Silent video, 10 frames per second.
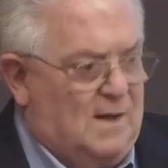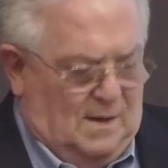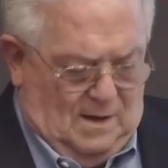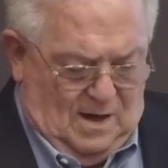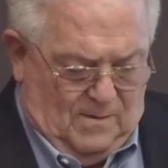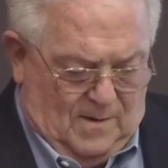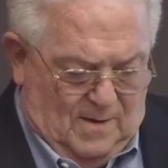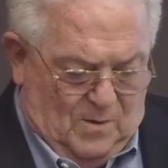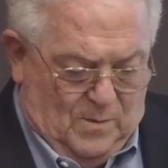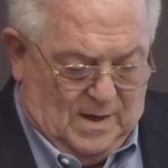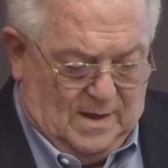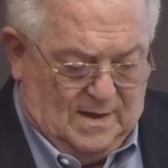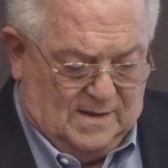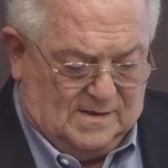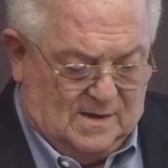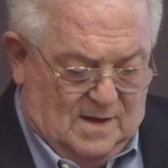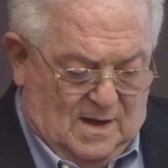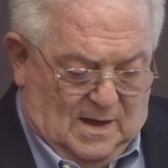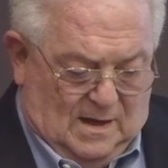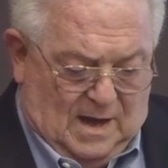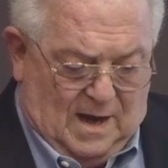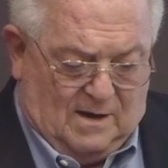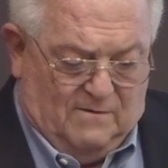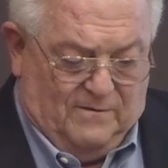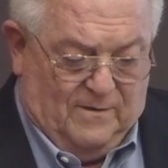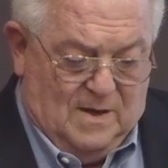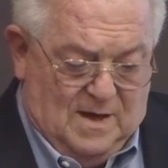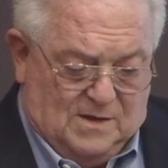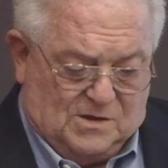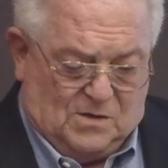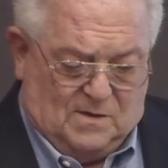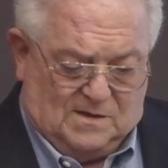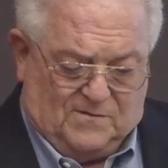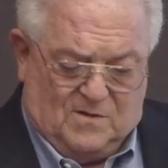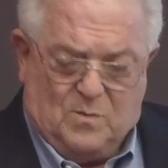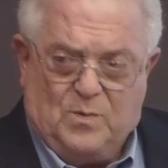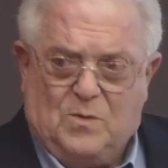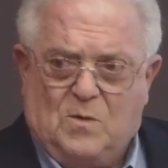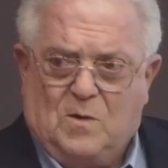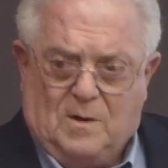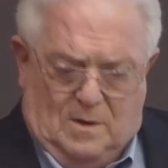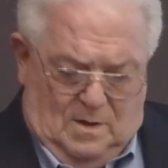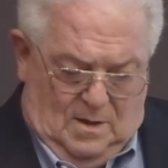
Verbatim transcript: labor immobilities, lack of insurance for the poor,